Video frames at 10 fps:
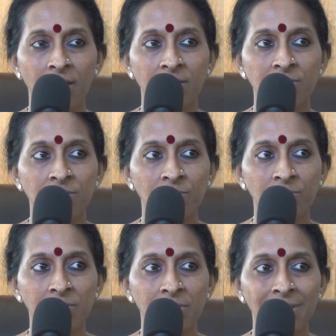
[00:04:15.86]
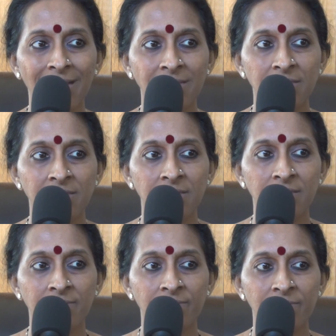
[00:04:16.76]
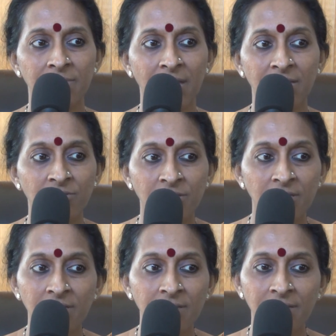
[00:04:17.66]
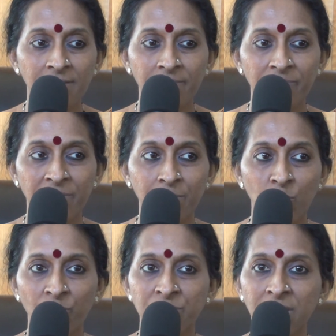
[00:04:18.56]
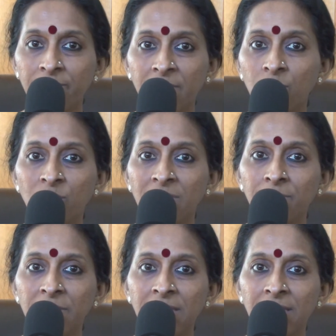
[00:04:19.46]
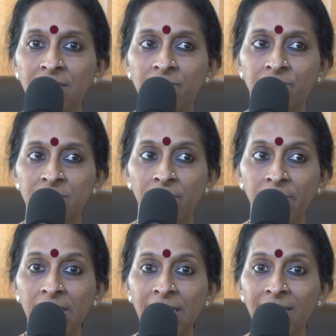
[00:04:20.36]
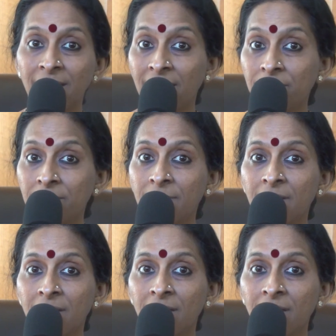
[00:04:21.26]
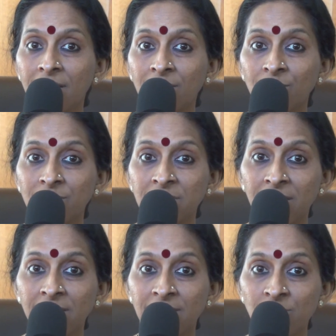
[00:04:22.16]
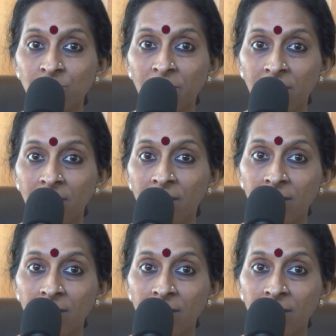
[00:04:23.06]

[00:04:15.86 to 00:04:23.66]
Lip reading: So that really moved something within me, that if somebody like him could say this to me,